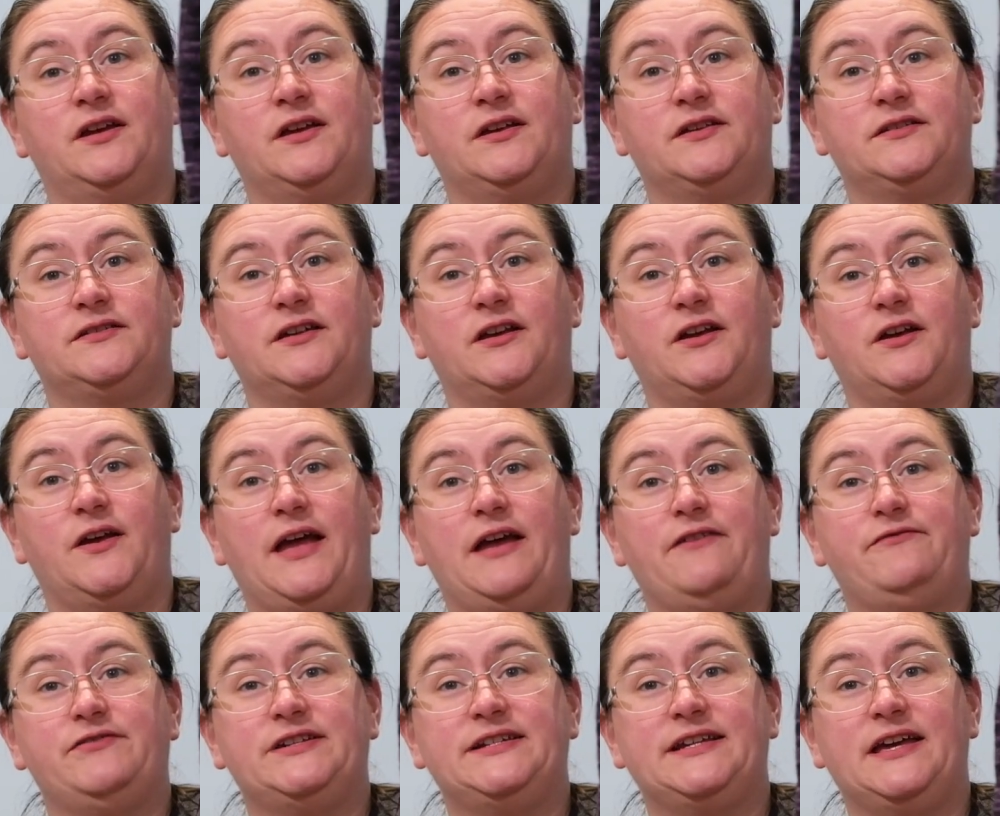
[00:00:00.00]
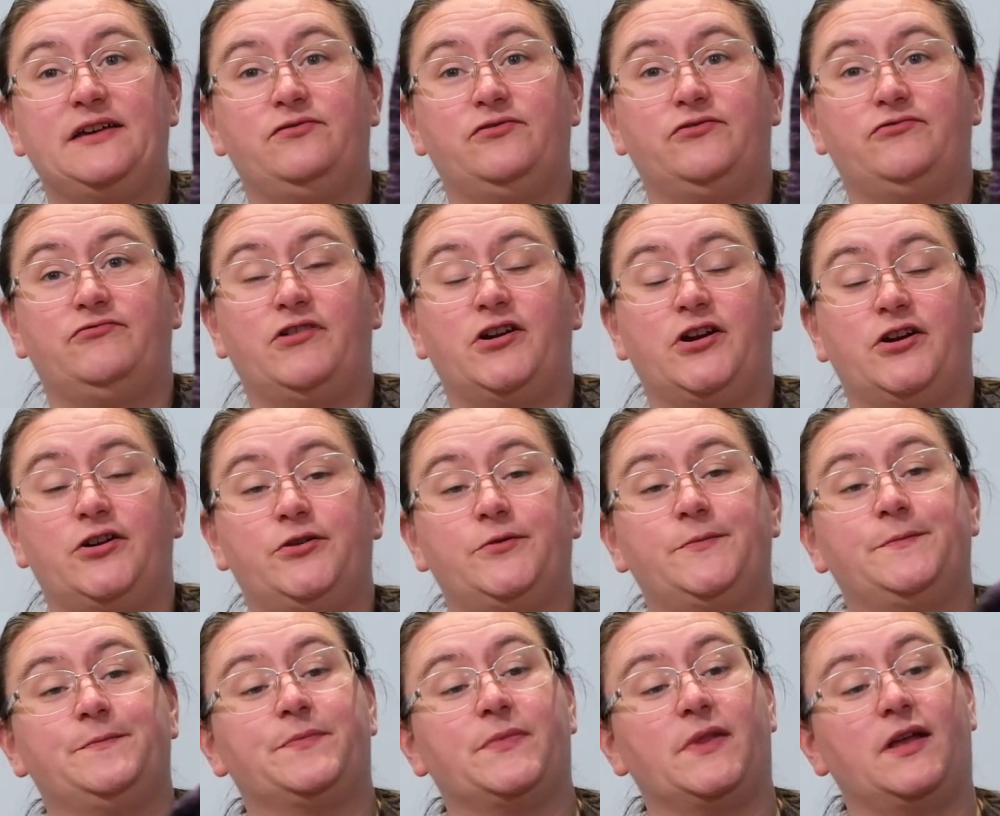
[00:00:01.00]
So every tenth row,
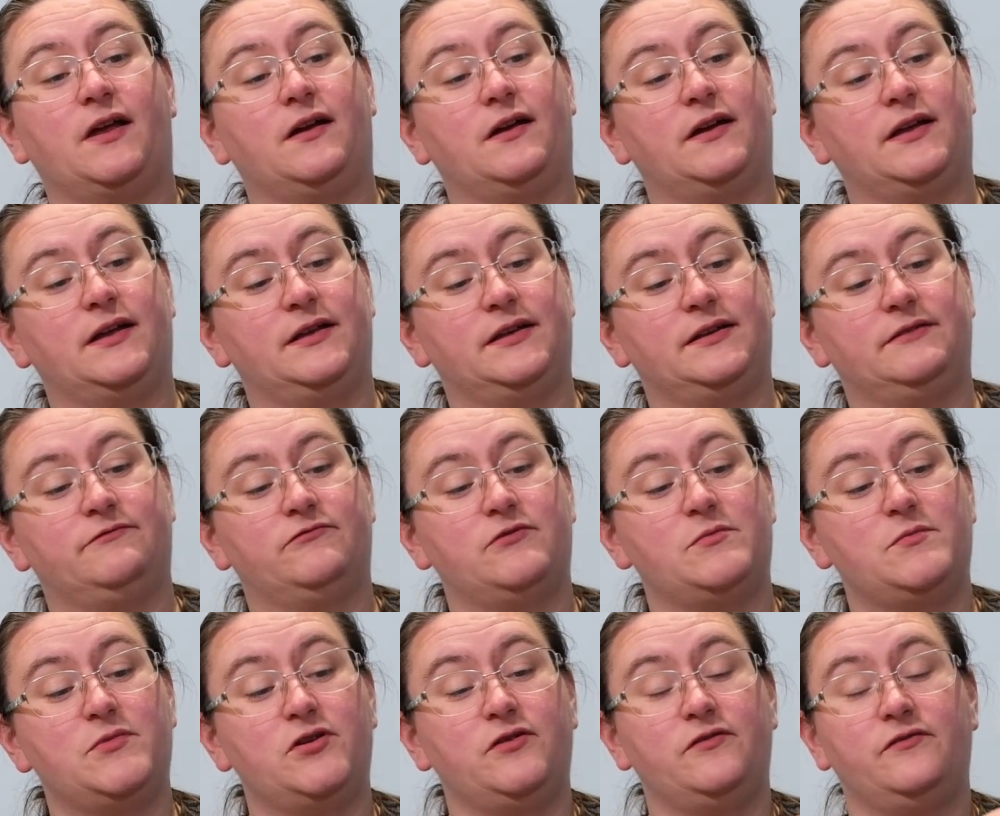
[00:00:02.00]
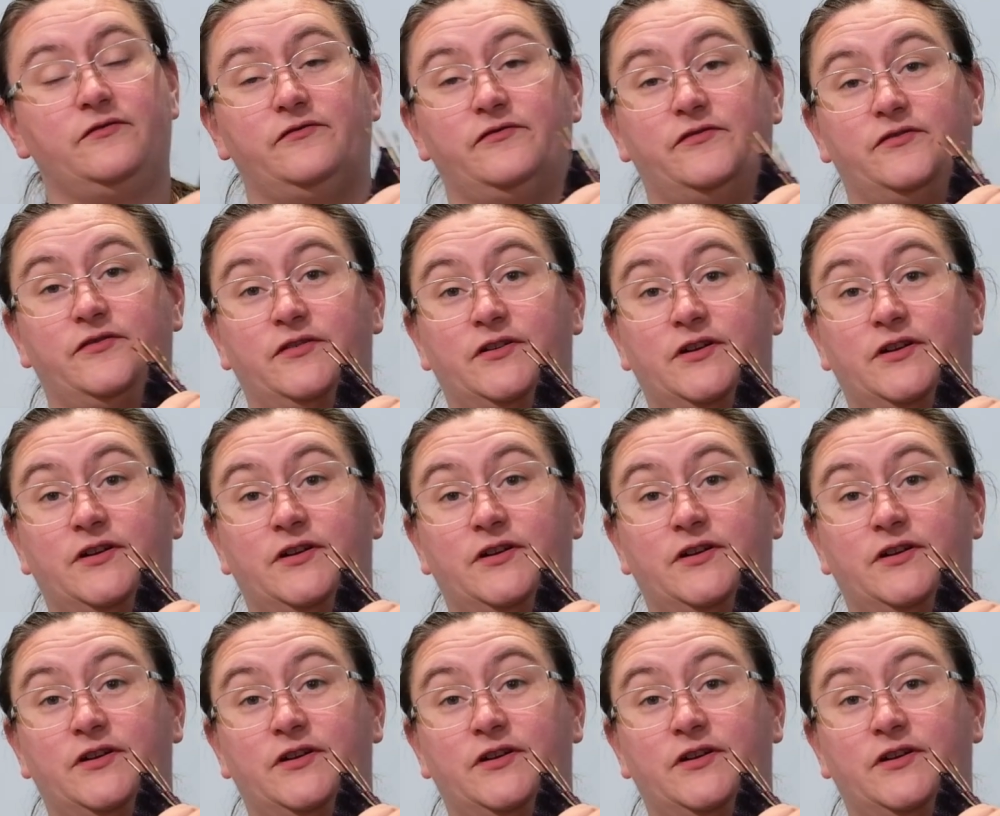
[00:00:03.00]
I remove